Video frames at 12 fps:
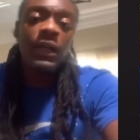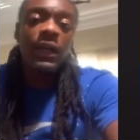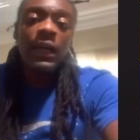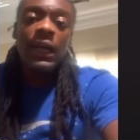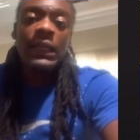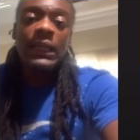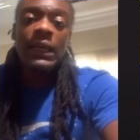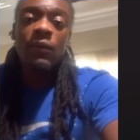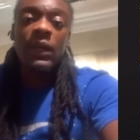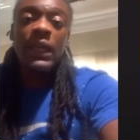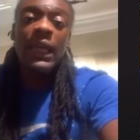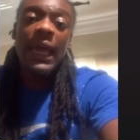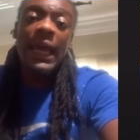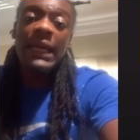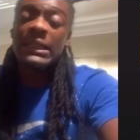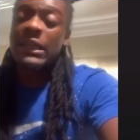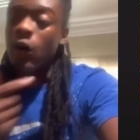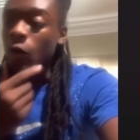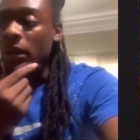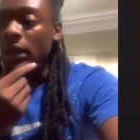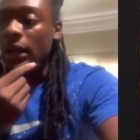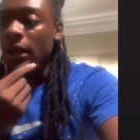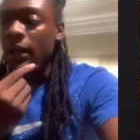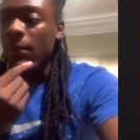And then when he had told me
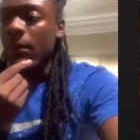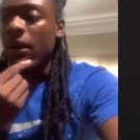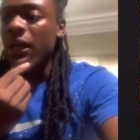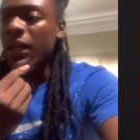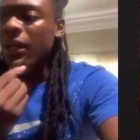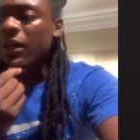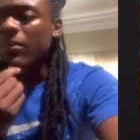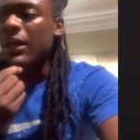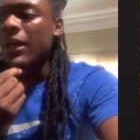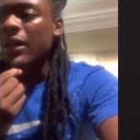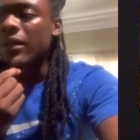that in my head, I'm like,